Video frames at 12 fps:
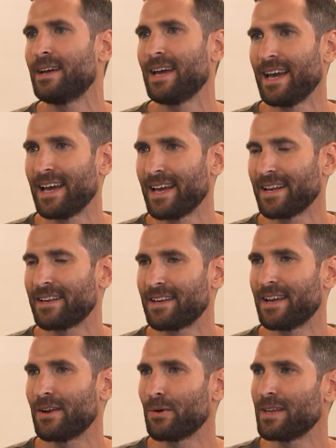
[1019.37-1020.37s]
and
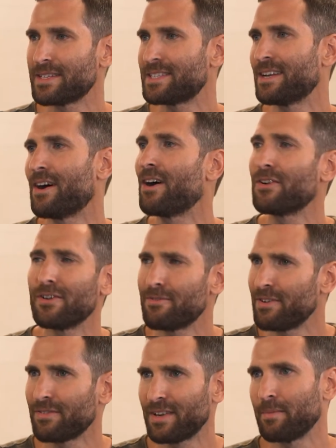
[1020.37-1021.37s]
less than
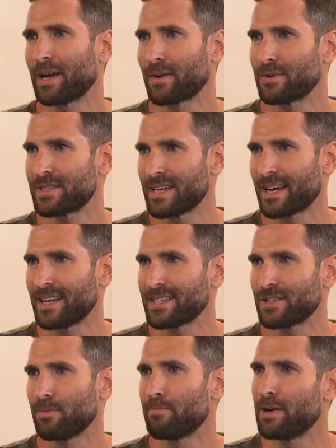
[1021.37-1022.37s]
150
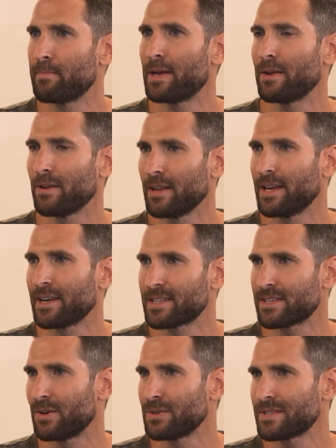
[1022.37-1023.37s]
microseconds on bare metal Linux
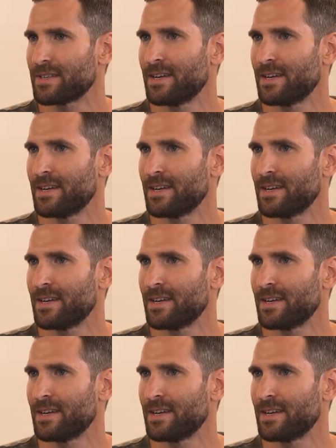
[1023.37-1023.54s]
host.